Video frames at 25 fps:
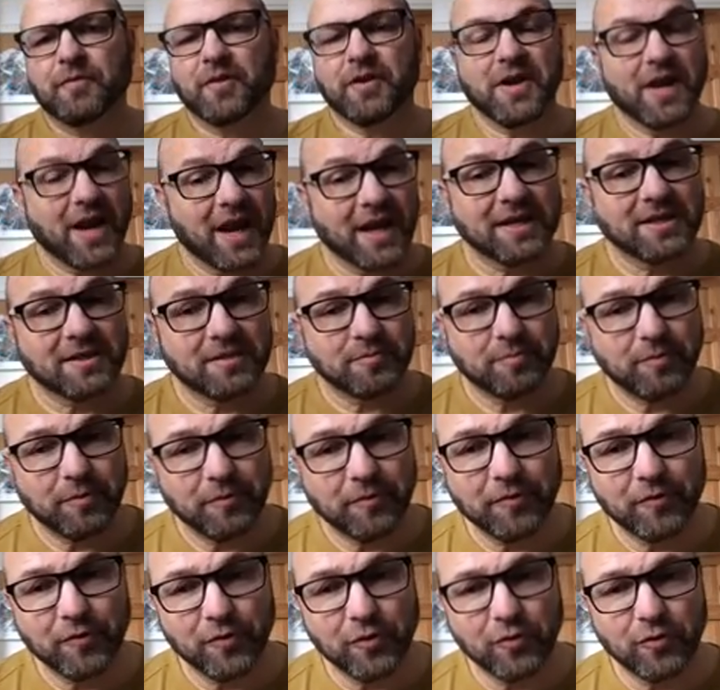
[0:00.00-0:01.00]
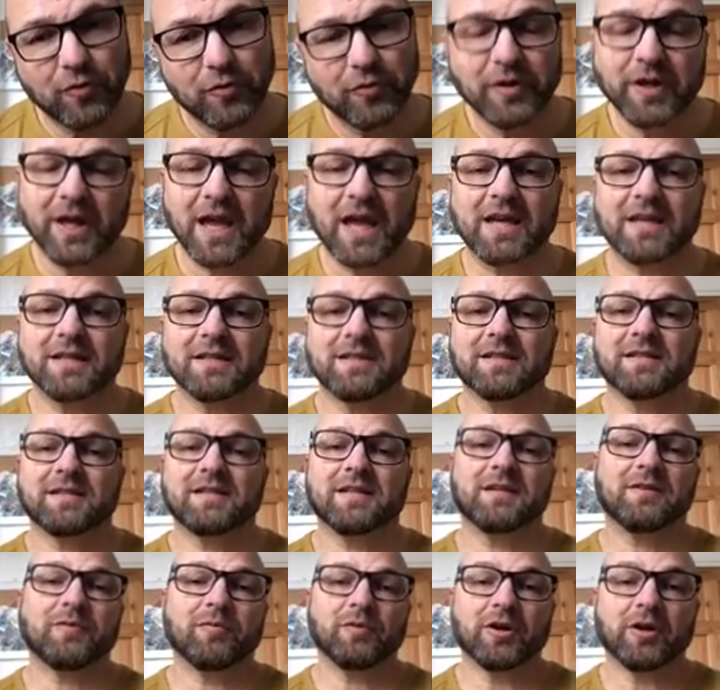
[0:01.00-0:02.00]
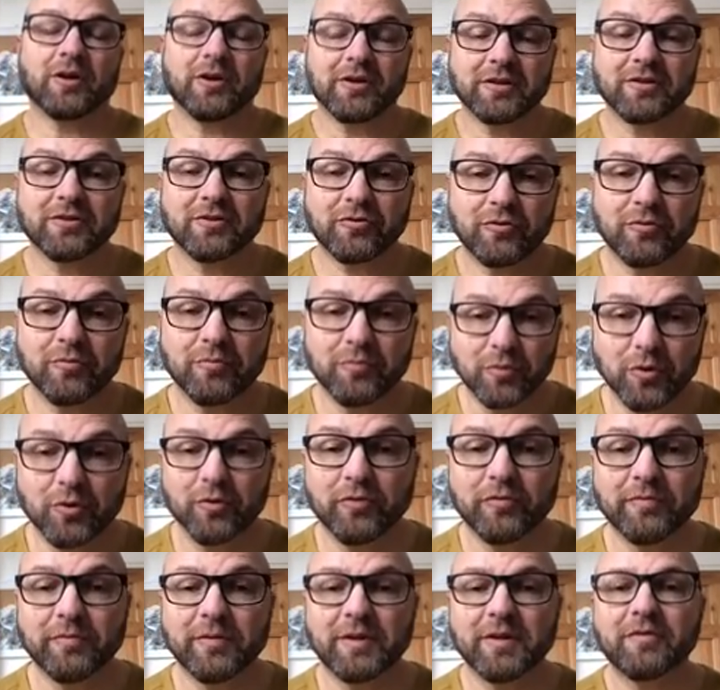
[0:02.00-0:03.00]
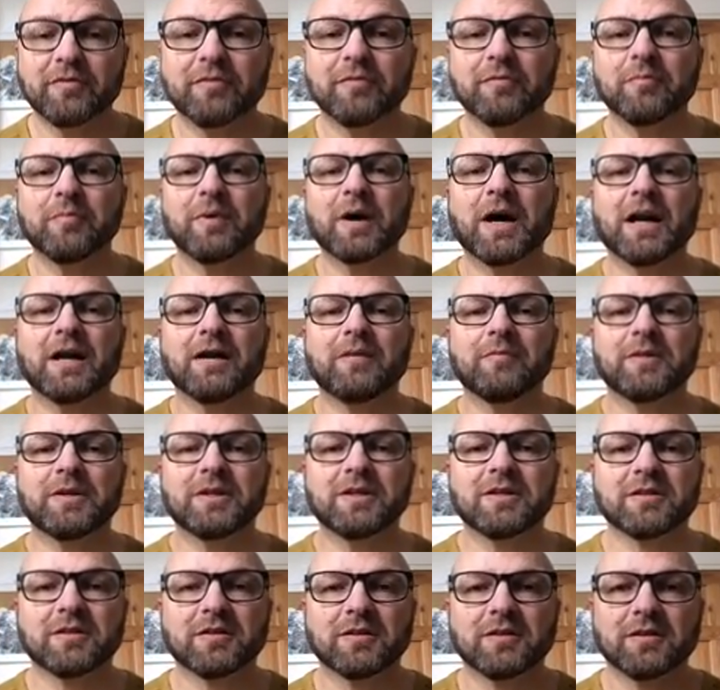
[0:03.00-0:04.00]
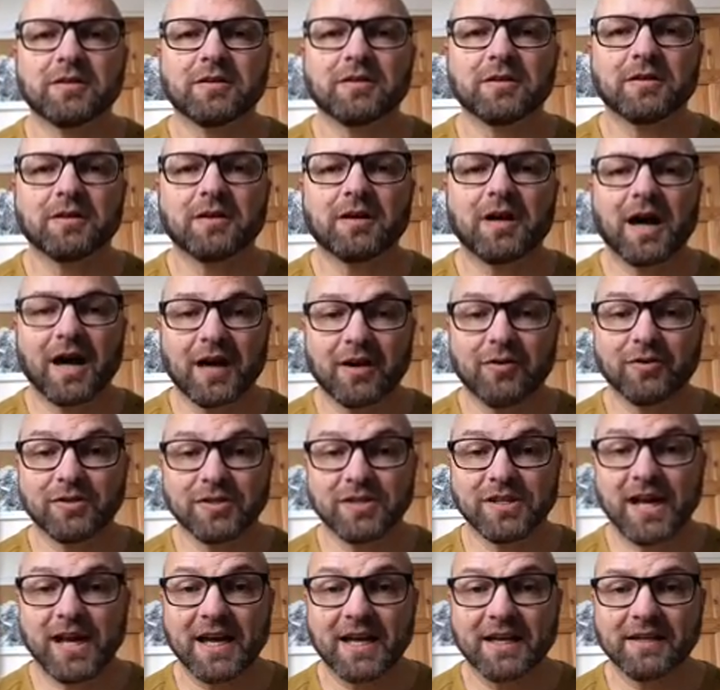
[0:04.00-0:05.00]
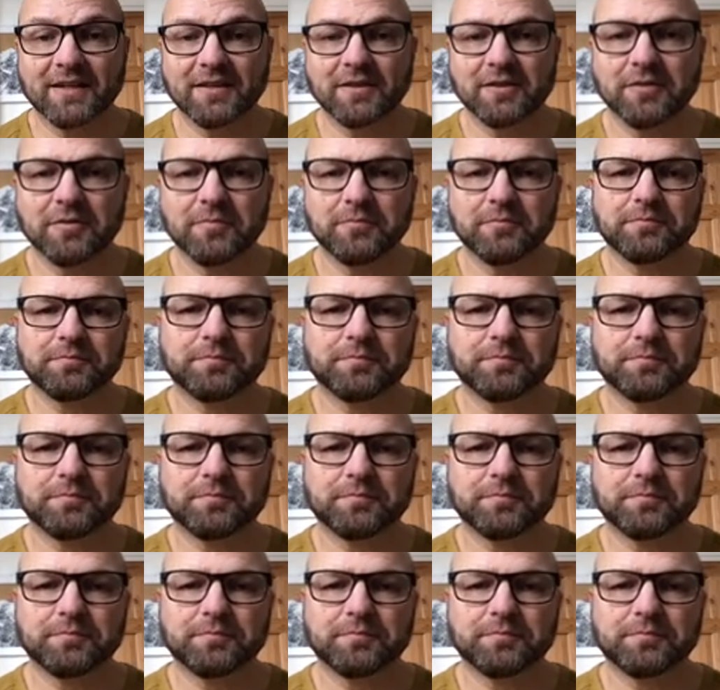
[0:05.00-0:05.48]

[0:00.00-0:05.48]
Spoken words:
The night before the ANC were going to remove me from Parliament, I resigned.